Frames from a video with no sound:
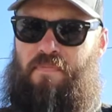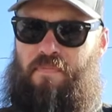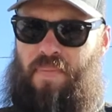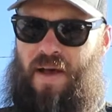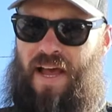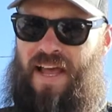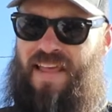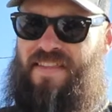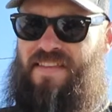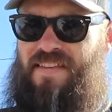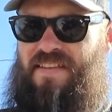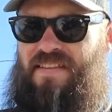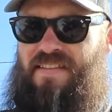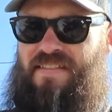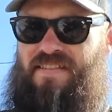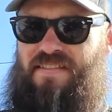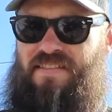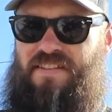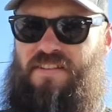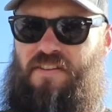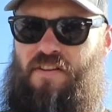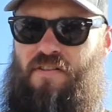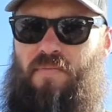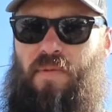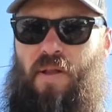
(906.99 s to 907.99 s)
buy the
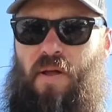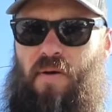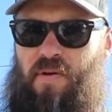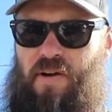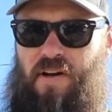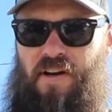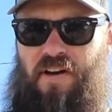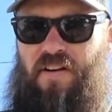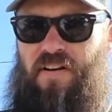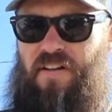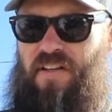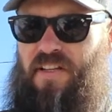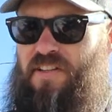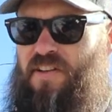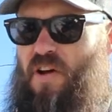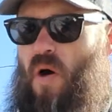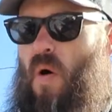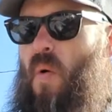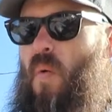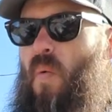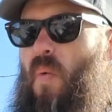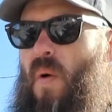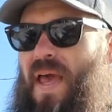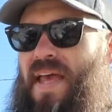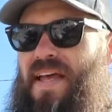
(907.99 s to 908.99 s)
snowblower early.
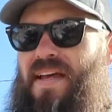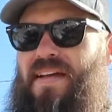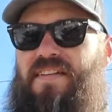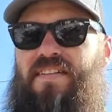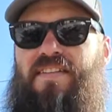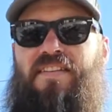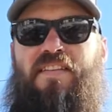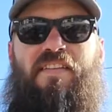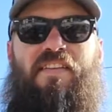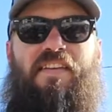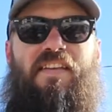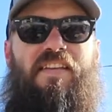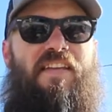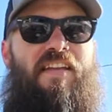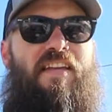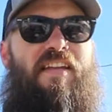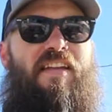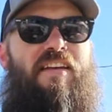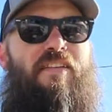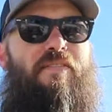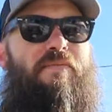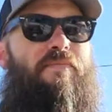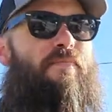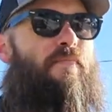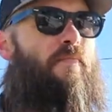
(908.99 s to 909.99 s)
Don't wait until you need
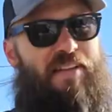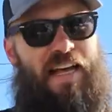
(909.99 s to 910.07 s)
it.